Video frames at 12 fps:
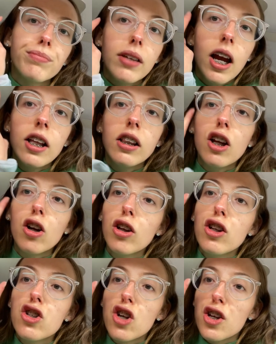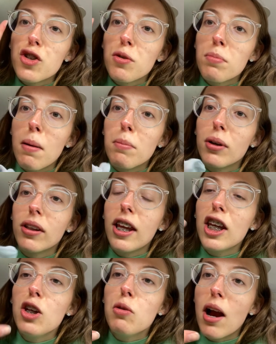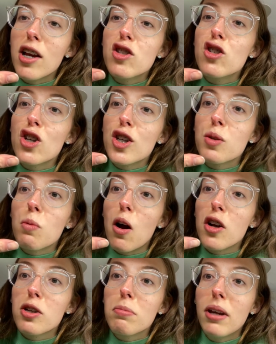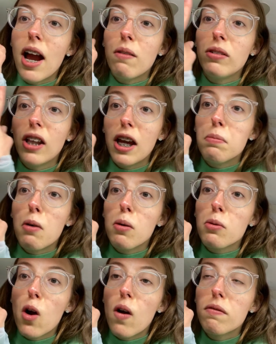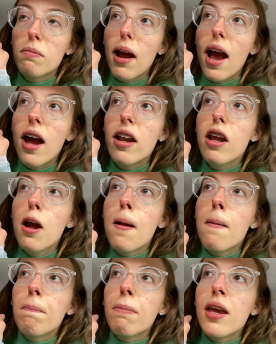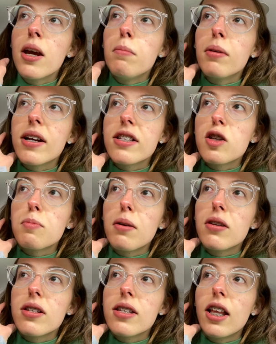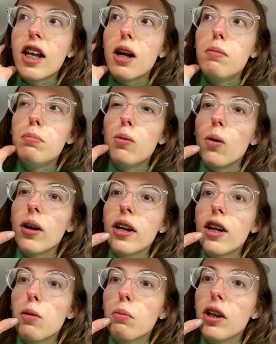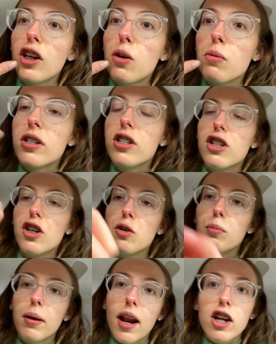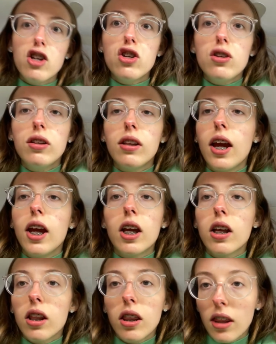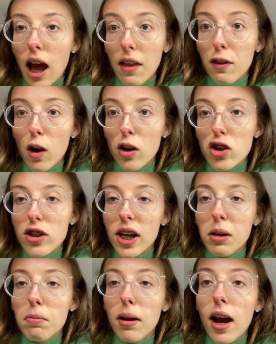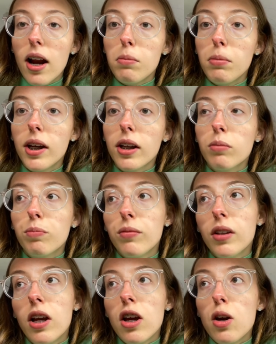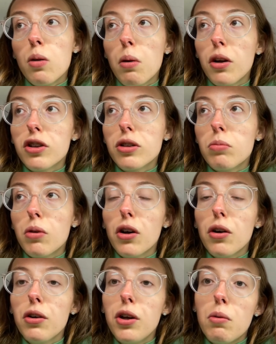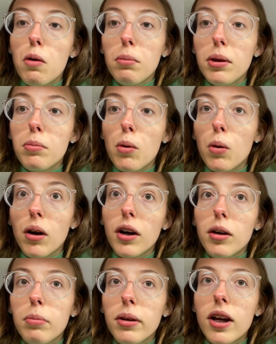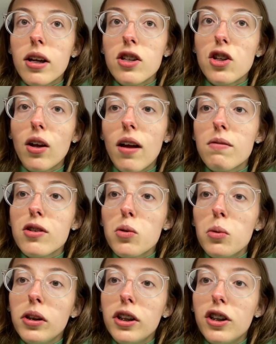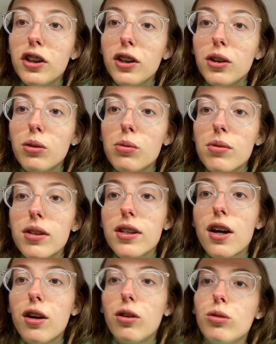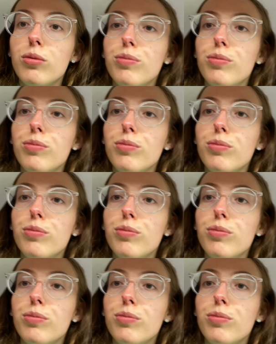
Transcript: I literally just remembered, like, you guys just watched me have a light bulb go off in my head, because I was about to say, like, I'm bored and I don't really know what to do, but that thought just came in my head. I'm like, well, tomorrow you won't be bored because you'll have school to do, so